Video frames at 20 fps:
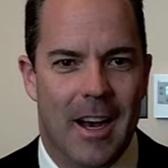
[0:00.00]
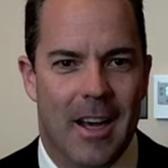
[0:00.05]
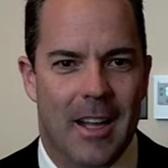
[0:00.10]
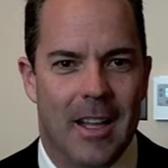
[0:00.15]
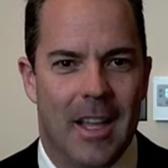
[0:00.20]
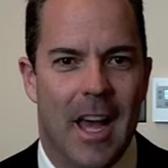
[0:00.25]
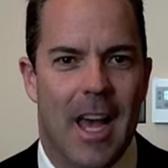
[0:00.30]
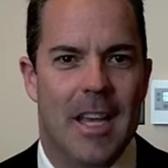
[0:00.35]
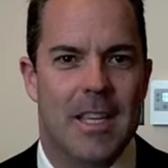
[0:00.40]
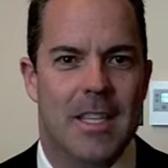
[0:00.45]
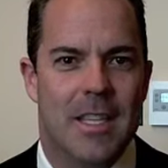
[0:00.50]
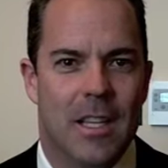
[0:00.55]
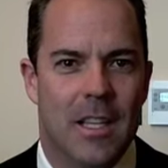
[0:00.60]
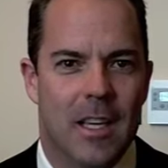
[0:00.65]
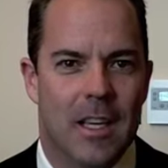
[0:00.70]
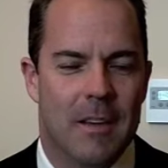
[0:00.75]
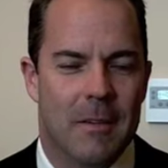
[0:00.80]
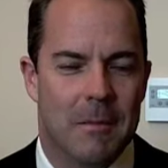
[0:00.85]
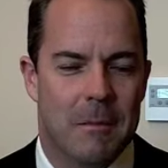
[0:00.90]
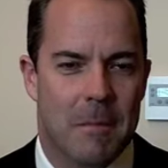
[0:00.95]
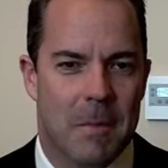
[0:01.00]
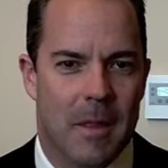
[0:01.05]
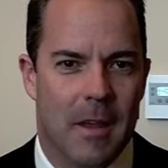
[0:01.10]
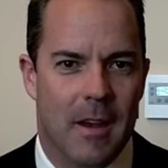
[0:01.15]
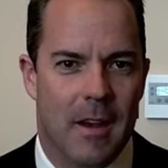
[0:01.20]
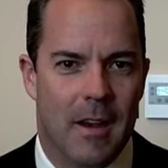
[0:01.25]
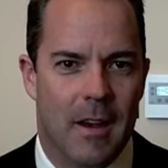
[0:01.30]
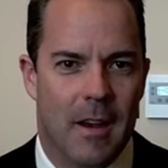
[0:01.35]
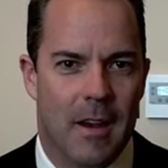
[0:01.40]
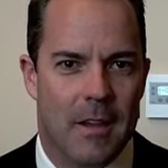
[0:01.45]
And lastly,
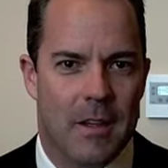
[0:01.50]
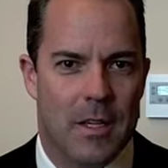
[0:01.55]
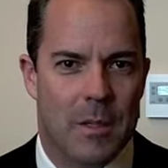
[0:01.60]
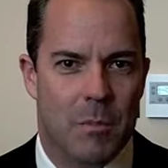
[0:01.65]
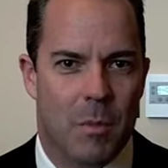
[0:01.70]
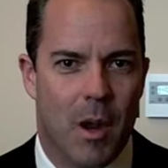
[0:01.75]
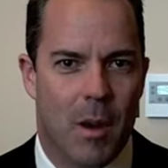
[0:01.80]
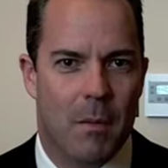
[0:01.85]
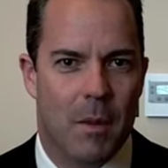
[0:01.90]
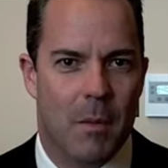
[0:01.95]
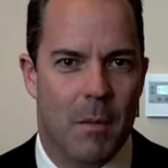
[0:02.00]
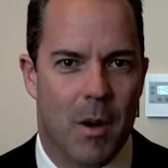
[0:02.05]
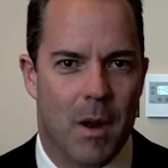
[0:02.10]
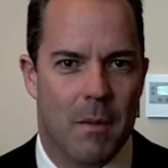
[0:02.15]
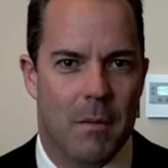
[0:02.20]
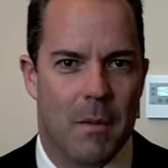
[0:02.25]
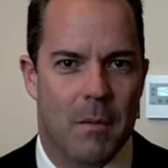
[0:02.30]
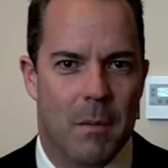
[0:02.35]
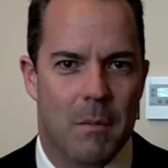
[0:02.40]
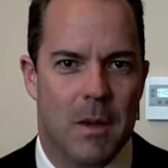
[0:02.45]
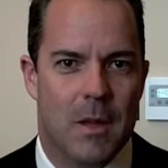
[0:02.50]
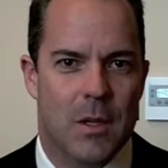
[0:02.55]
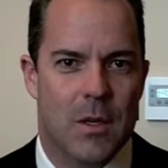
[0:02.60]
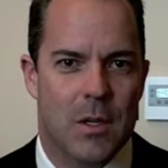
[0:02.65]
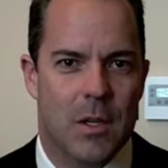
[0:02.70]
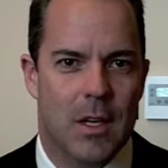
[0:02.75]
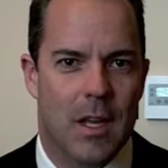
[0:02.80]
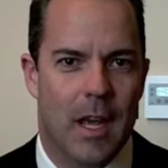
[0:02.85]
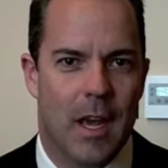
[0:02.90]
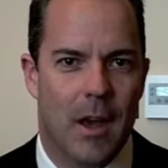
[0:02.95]
I just probably want to maybe
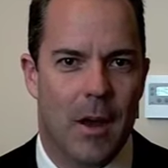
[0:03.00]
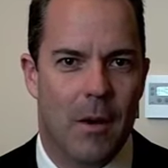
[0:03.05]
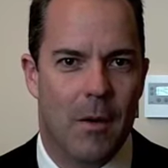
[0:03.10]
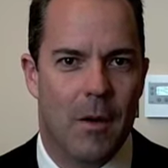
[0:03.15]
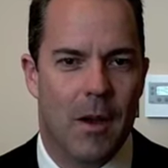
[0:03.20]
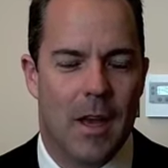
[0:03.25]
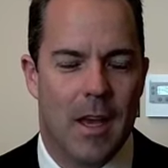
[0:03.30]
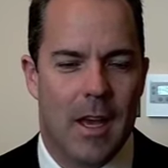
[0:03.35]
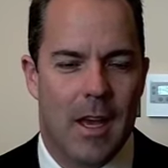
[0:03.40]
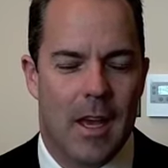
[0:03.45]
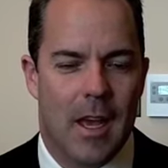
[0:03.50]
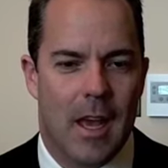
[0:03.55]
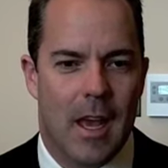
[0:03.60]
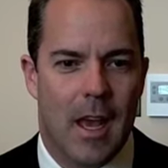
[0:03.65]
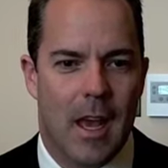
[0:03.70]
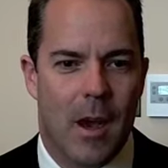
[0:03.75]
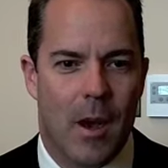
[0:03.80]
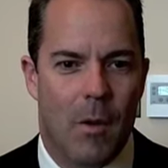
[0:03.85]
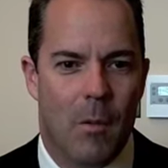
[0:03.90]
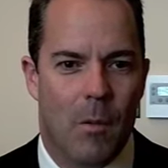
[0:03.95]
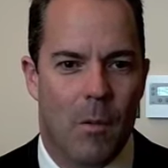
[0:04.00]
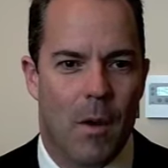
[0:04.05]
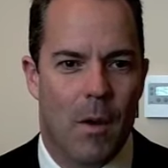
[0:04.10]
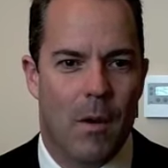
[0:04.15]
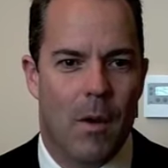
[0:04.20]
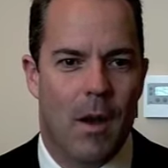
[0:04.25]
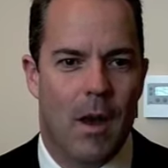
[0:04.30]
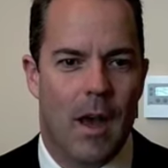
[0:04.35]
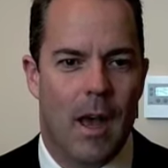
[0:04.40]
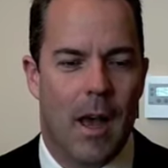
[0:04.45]
mention
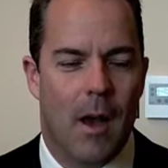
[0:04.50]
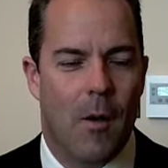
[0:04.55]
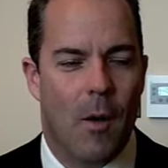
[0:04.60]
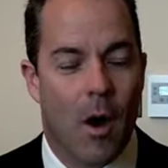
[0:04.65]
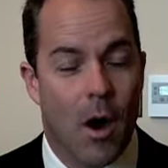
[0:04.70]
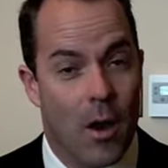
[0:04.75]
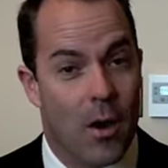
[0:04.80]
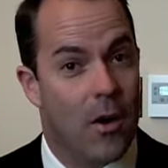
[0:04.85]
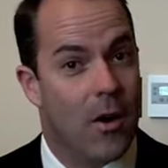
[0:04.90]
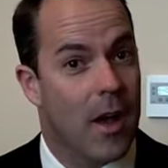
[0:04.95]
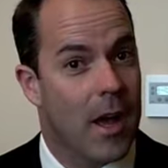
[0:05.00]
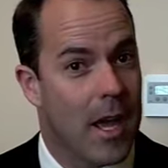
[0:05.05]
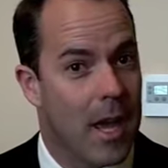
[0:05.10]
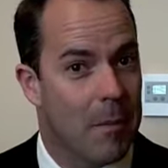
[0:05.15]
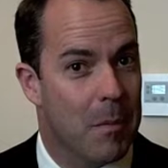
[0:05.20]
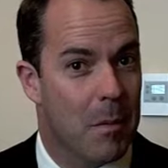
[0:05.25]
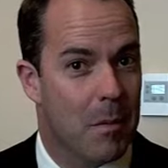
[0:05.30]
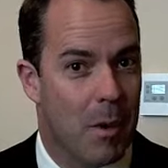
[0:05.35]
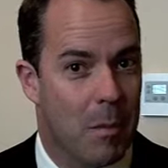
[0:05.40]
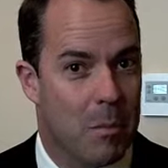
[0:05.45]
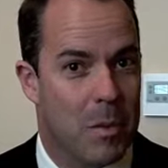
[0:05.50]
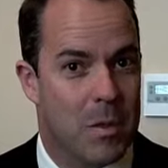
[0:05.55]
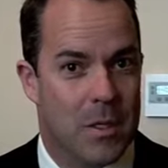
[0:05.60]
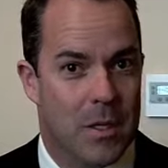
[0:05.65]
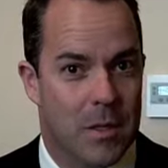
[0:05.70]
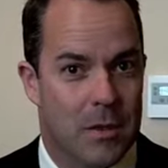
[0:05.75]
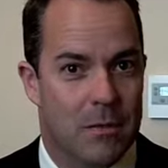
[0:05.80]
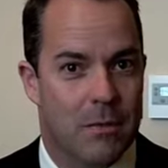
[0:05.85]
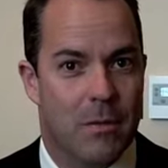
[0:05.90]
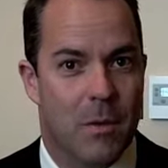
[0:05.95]
how honored I am to
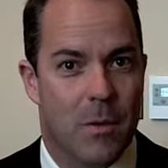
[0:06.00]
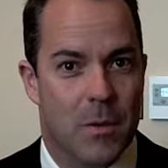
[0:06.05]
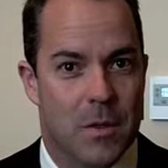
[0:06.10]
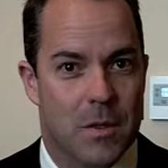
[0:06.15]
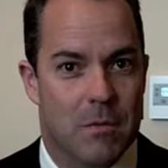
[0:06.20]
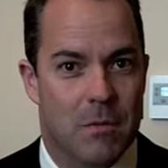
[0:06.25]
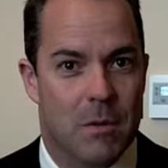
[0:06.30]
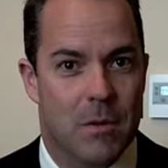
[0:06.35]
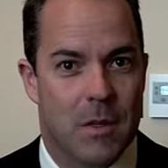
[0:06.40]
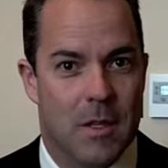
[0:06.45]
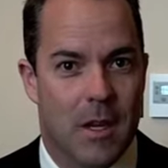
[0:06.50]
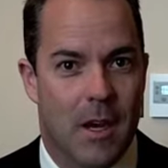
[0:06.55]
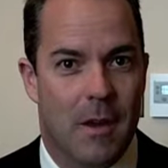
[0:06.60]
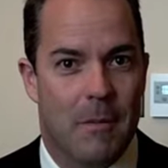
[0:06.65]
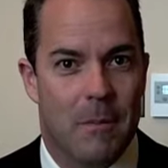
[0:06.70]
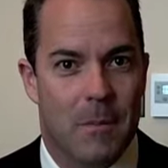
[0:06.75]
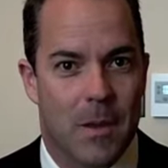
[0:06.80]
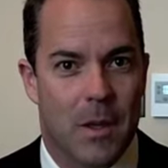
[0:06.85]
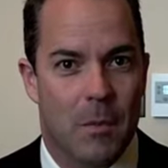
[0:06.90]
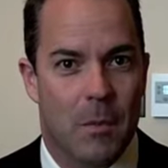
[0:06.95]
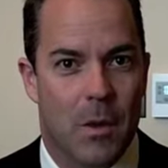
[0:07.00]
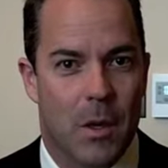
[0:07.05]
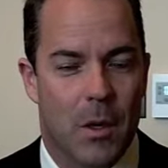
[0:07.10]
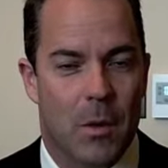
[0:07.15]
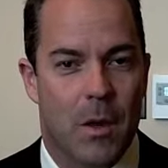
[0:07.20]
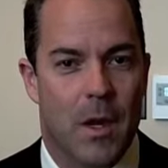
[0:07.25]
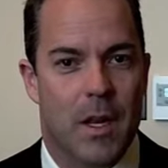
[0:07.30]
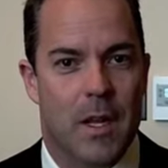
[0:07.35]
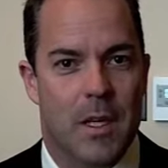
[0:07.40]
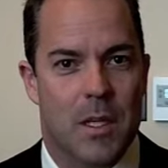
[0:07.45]
represent the folks of Utah, and what a
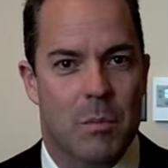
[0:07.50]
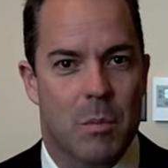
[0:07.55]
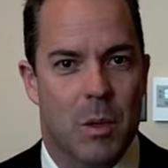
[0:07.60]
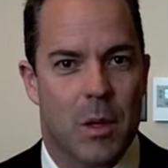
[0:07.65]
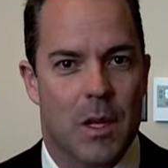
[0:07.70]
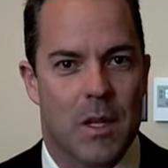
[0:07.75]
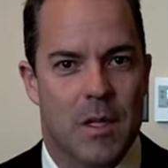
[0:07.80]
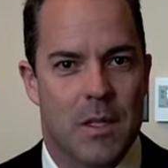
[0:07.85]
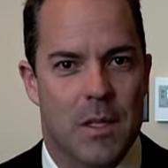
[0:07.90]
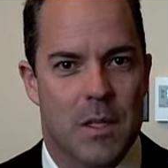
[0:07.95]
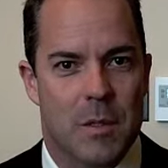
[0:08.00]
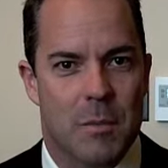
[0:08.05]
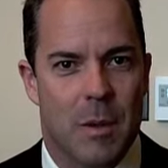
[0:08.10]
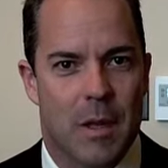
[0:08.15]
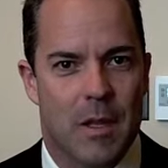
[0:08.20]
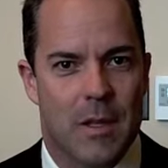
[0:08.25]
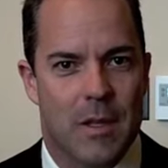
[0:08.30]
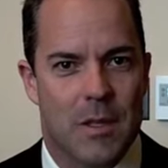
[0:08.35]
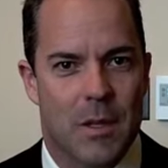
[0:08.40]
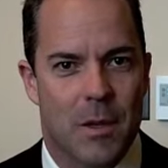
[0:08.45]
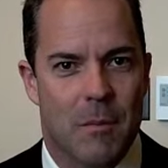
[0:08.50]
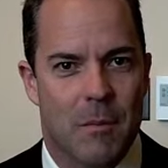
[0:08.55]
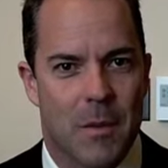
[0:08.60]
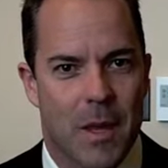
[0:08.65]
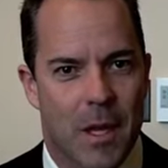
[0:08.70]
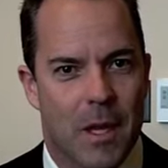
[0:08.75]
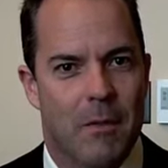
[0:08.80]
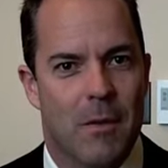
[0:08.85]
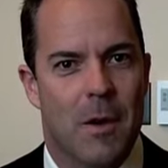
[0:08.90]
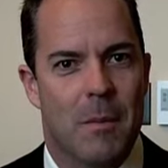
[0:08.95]
great experience it's been. So
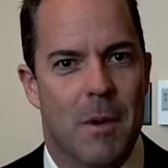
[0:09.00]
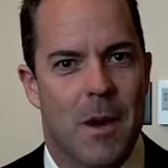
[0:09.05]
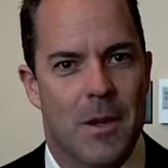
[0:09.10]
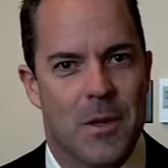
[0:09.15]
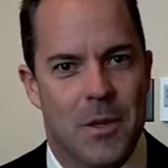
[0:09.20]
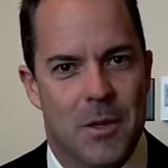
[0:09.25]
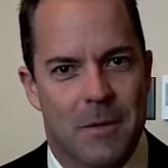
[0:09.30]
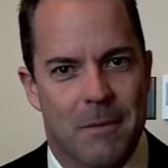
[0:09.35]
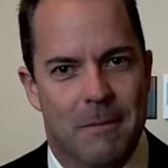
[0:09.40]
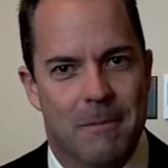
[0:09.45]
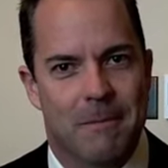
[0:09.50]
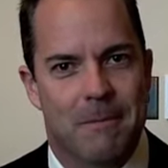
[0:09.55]
thank you very much.